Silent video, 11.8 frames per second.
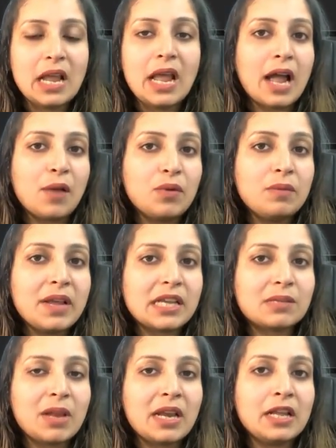I will be
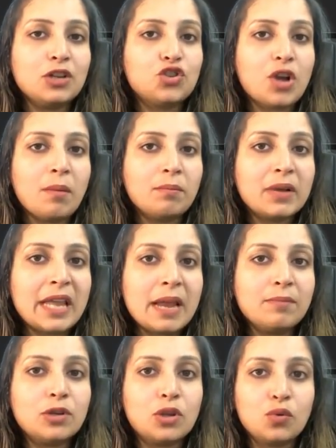explaining Jump
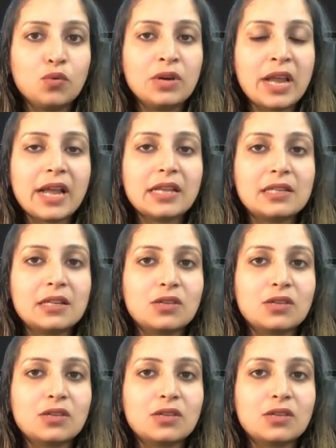Game 2 next.